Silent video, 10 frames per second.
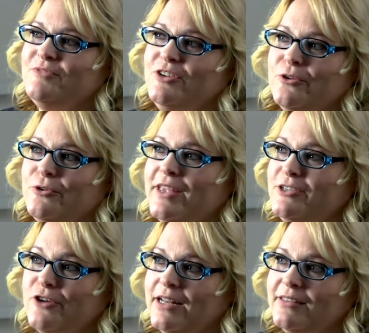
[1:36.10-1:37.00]
They
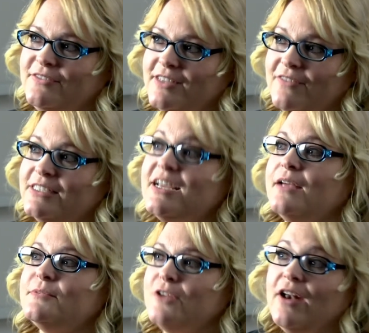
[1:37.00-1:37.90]
try to leave 7
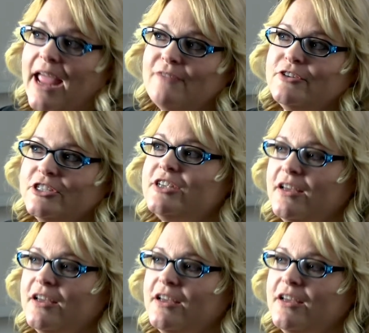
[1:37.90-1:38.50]
times. On average,